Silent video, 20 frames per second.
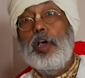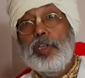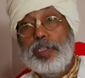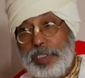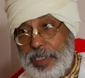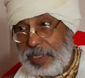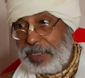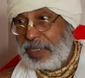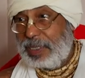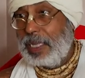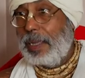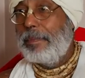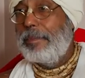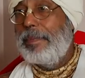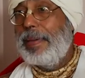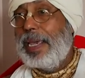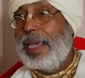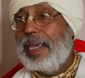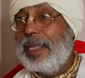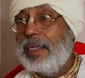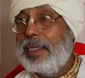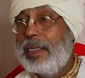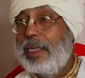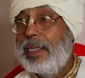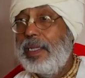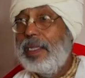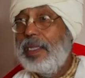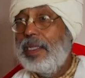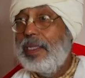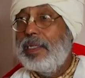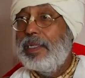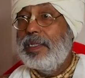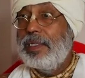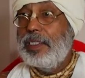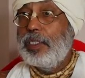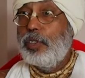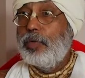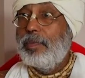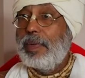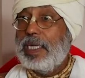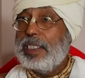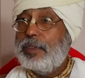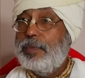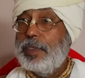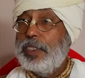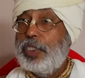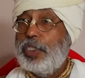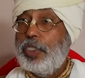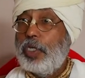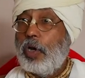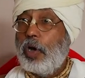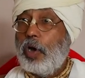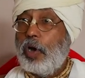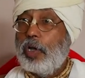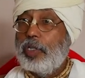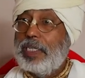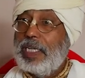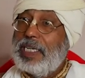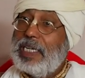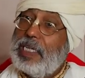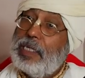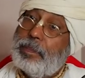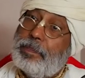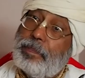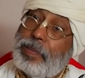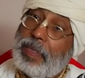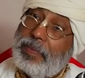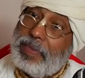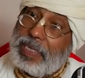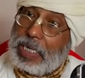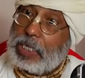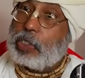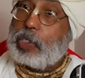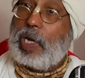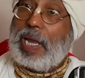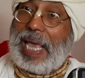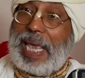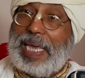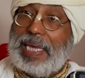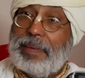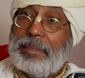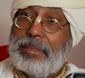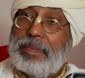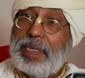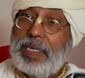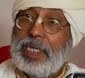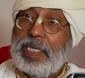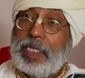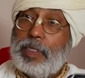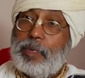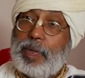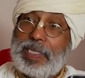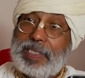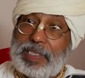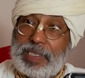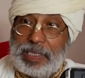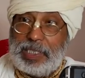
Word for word: or in some man, you must be sure that in previous life he was